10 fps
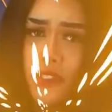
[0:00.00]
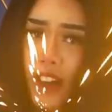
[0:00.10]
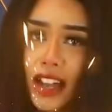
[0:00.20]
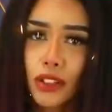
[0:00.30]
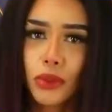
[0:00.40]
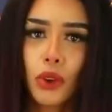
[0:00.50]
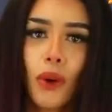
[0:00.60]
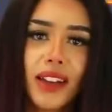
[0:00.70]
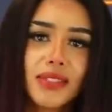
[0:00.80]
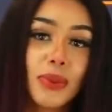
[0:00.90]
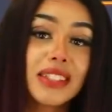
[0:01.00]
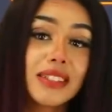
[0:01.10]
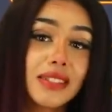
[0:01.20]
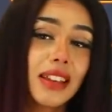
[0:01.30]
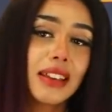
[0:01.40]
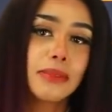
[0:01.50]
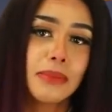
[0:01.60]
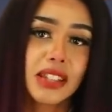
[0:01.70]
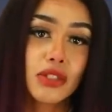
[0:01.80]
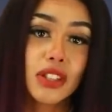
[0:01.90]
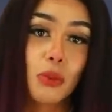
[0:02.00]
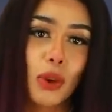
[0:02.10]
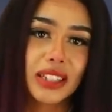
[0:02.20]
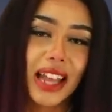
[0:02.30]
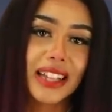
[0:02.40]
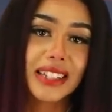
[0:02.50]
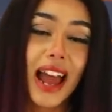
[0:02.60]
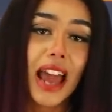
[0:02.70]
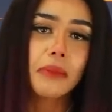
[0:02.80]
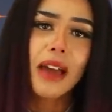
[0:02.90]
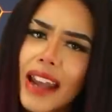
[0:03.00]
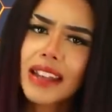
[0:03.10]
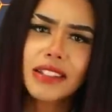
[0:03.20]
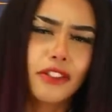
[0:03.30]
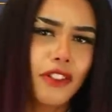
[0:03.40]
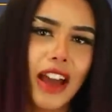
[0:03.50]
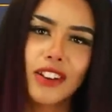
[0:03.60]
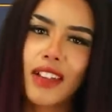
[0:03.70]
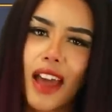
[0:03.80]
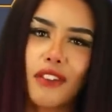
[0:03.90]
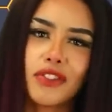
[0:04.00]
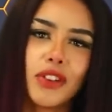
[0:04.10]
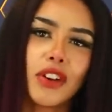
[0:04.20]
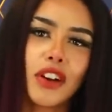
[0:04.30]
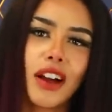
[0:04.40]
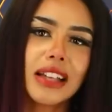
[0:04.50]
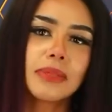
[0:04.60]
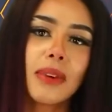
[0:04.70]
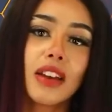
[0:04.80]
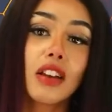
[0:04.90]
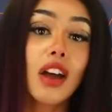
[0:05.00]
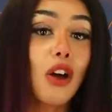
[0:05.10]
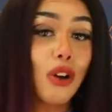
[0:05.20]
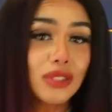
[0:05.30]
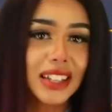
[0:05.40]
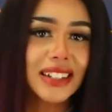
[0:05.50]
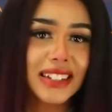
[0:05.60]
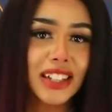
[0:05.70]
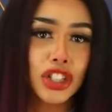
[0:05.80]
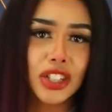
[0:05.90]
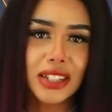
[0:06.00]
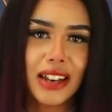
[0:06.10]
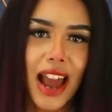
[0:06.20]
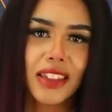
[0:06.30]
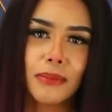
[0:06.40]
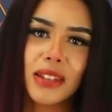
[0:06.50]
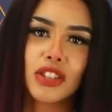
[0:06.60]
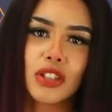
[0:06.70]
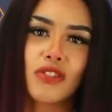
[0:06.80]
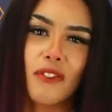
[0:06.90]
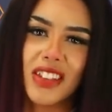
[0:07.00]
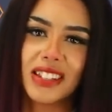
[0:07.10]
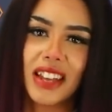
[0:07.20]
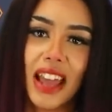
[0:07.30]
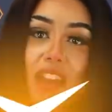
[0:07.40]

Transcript: final request was to see his mistress one last time, and as a final fu to her husband, not only did she deny the mistress from visiting